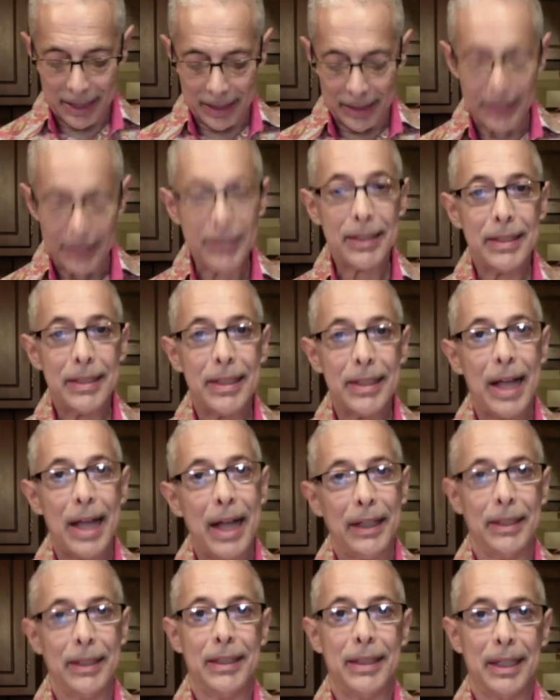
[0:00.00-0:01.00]

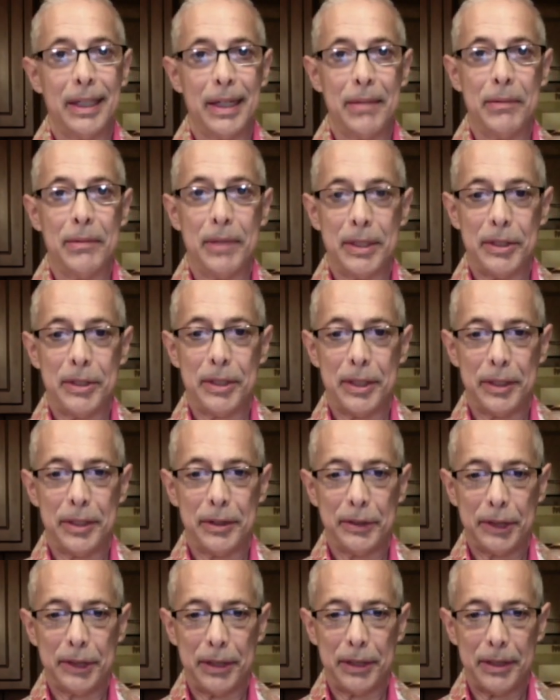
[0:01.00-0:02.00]
salad that I want to
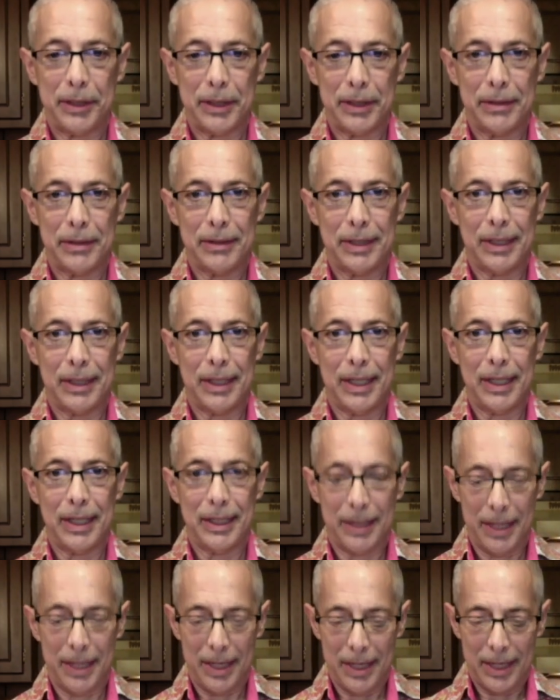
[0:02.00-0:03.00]
show you tonight
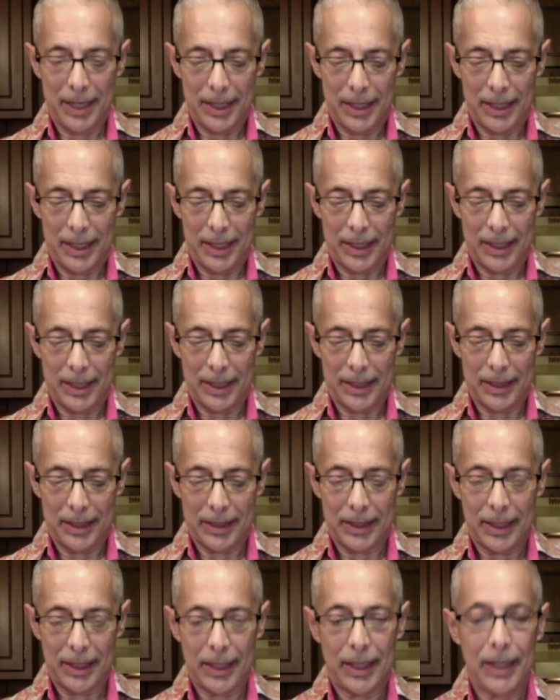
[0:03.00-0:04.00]
is
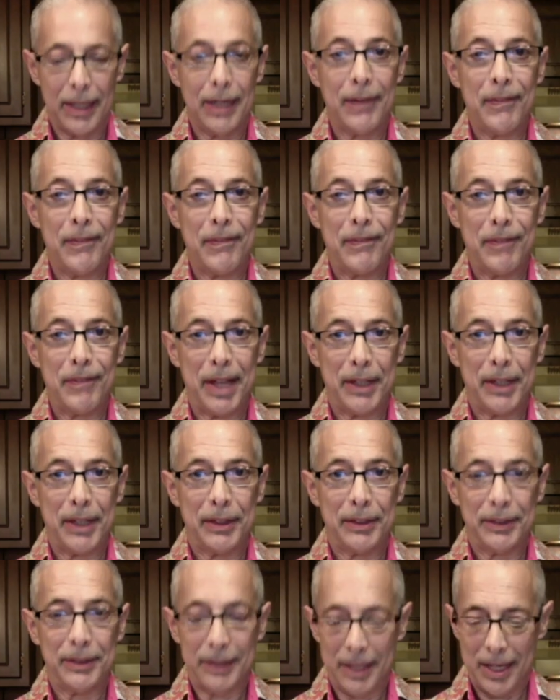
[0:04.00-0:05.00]

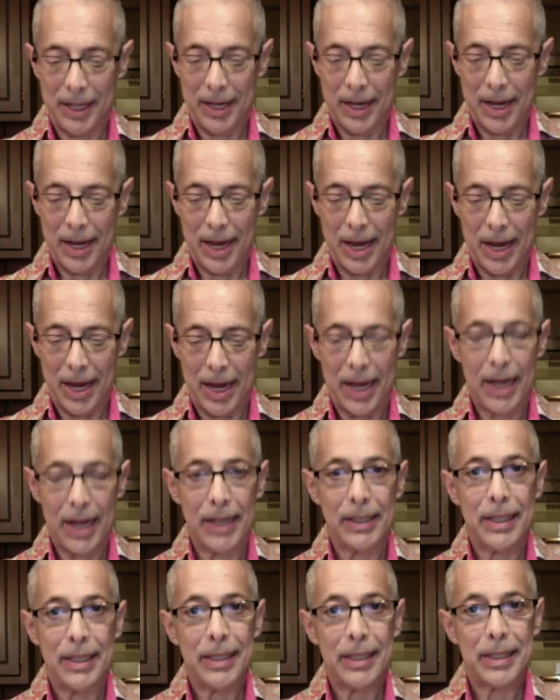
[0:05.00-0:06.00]
fennel
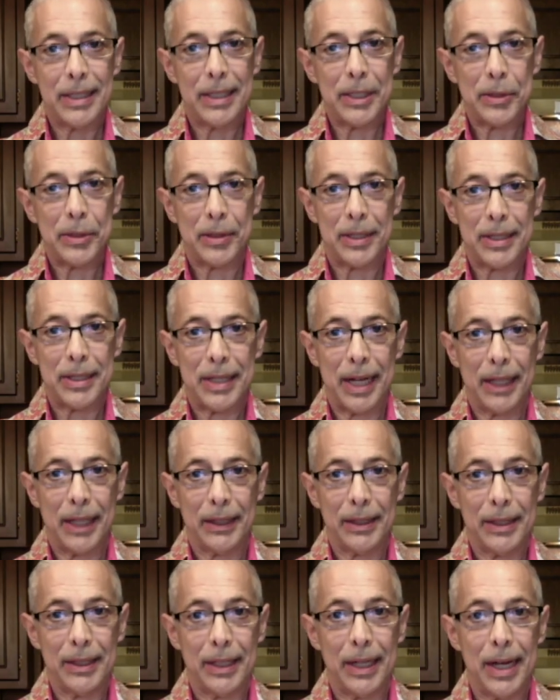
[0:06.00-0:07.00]
and citrus
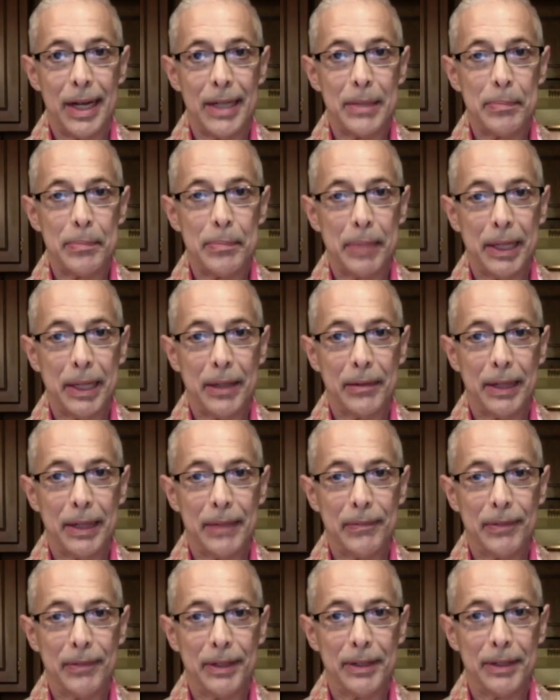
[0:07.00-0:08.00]
salad that has pink
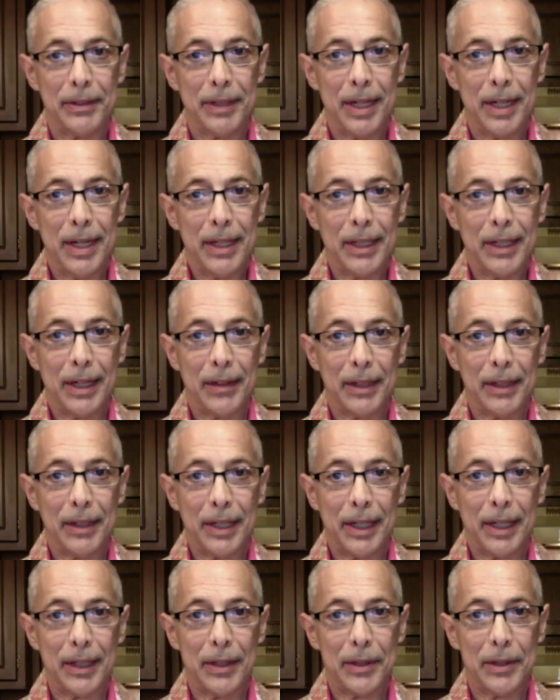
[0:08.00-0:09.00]
grapefruit,
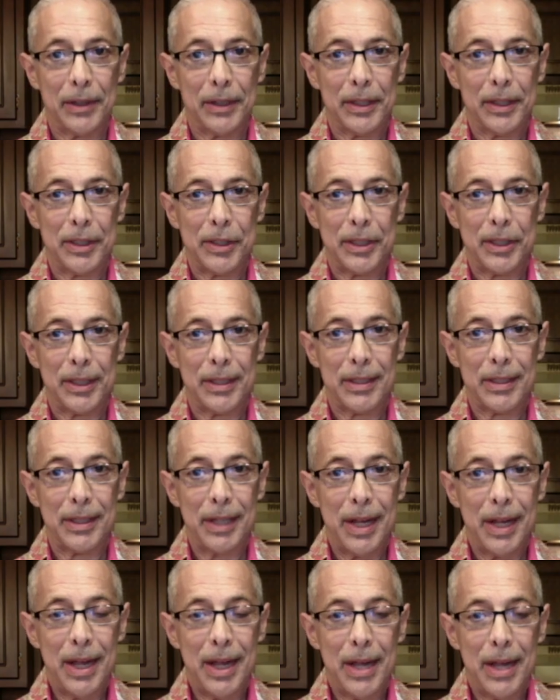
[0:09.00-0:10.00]
cara oranges,
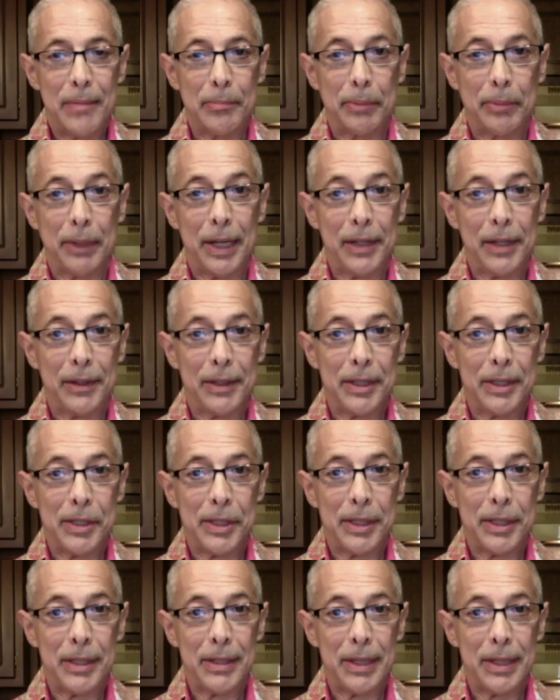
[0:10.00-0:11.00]
blood
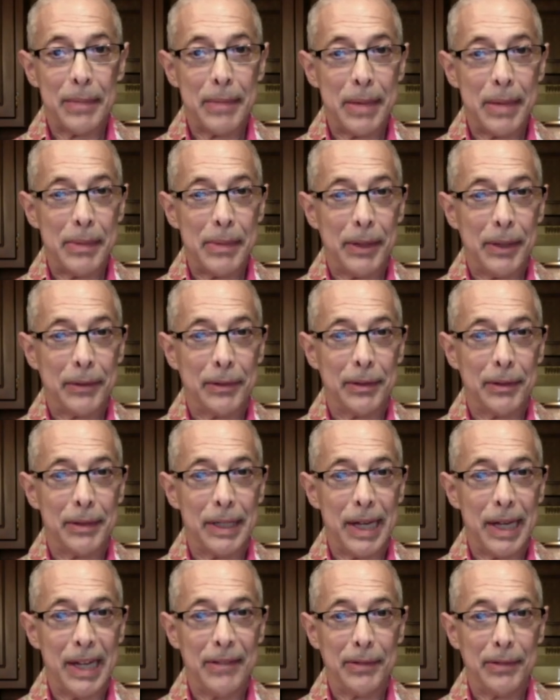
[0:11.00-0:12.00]
oranges, and maybe I'll throw a
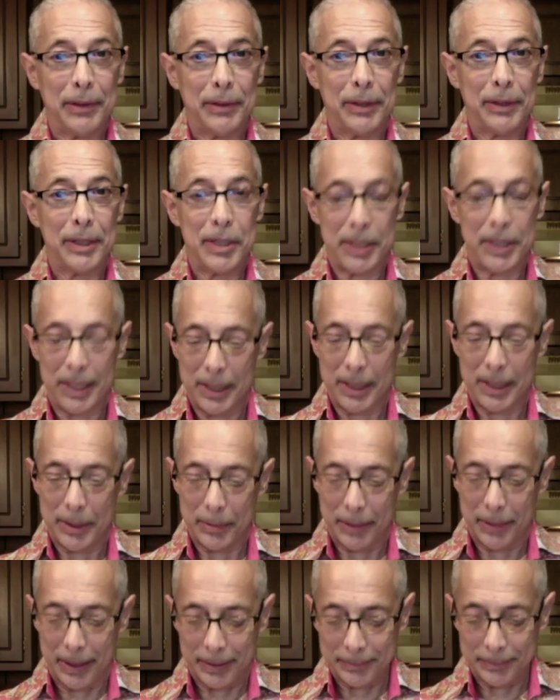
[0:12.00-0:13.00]
navel orange in as
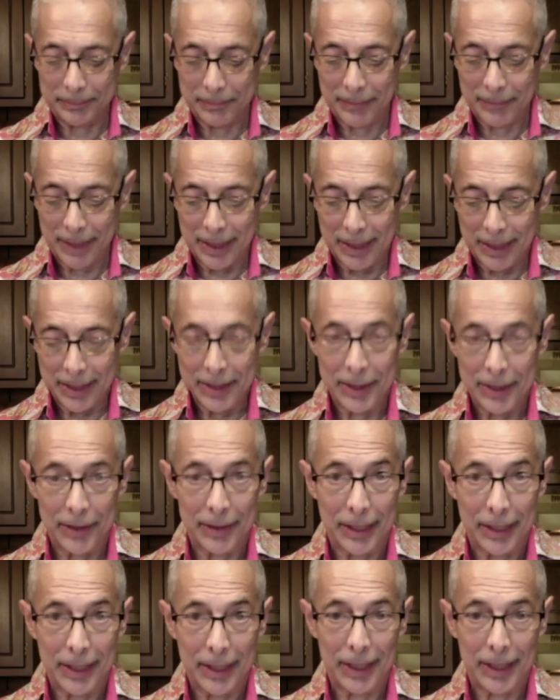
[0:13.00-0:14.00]
well. So the
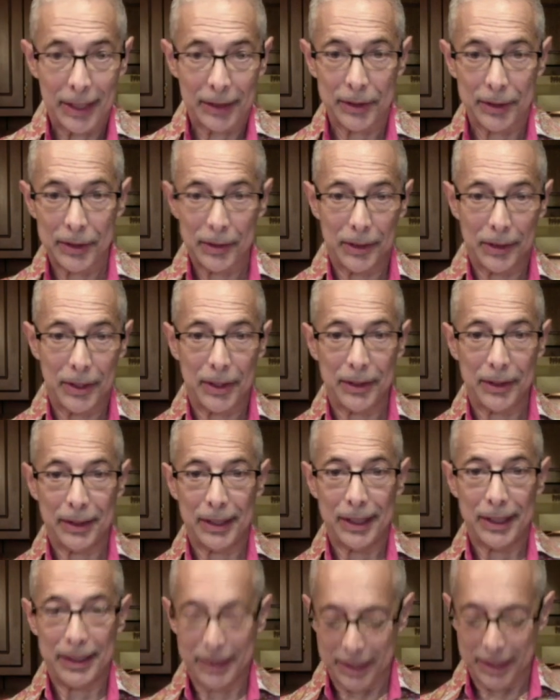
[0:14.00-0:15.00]
colors are all
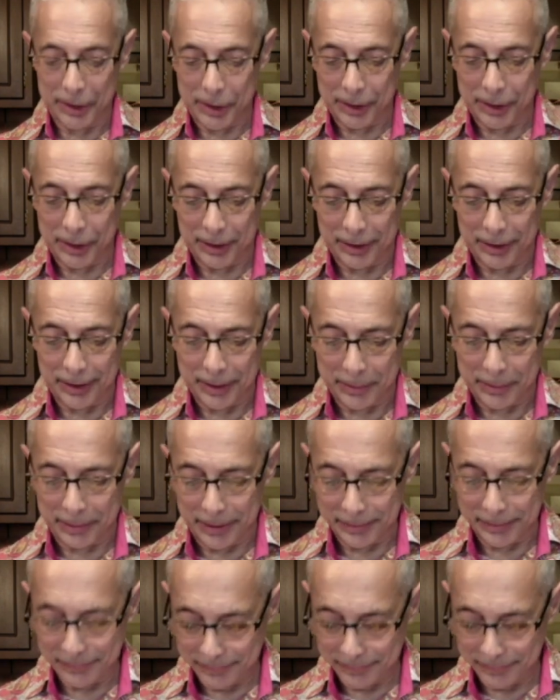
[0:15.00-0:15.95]
like the shirt as well.